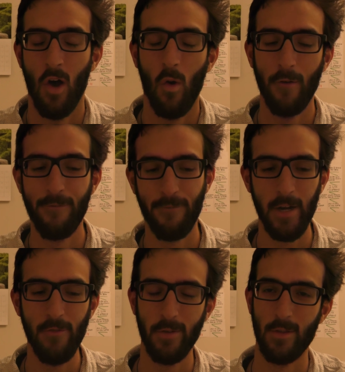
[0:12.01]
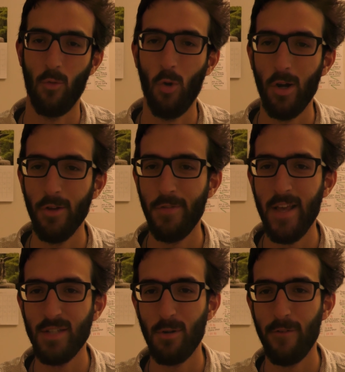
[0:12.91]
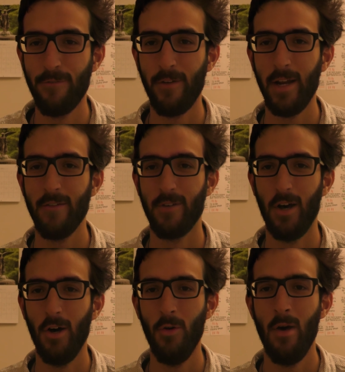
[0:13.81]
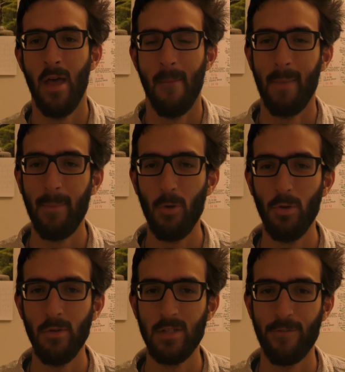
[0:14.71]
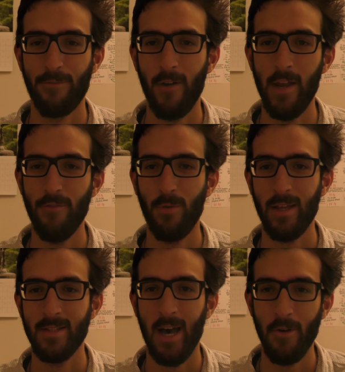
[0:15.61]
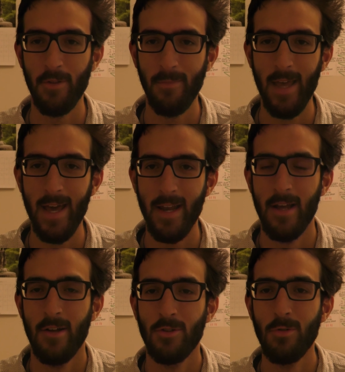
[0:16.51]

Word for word: We're afraid of what the world thinks. We're afraid of oh, maybe we'll lose a friend if we tell them that.